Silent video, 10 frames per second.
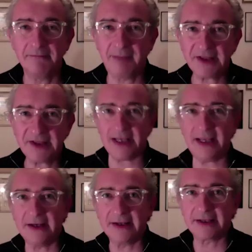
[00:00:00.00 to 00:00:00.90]

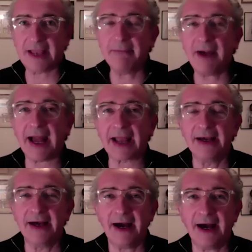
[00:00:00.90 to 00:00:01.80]
Basically, came back.
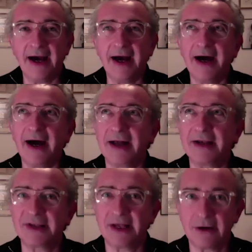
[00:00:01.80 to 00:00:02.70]
Uh, and
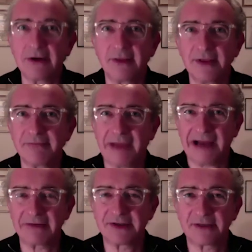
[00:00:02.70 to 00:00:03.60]
said, oh no, these
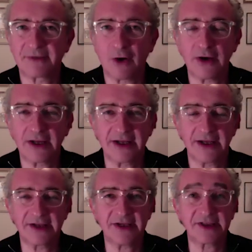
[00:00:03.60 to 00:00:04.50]
mountains of Kong
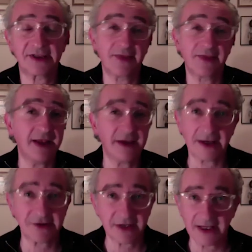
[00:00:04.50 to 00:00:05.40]
exist. And then
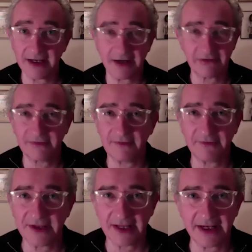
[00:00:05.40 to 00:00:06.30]
actually one hundred fifty
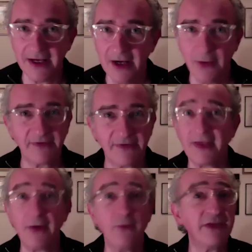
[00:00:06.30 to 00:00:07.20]
years later, we found
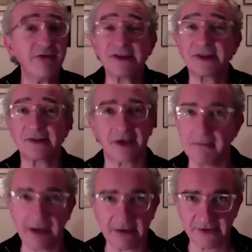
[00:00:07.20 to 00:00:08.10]
there, there isn't a
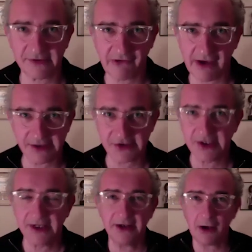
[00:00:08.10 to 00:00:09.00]
mountain range,
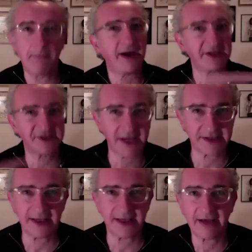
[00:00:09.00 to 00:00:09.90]
you know,
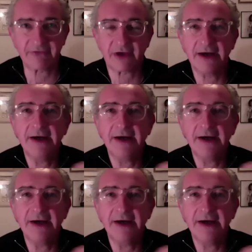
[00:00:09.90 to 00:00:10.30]
bisecting Africa.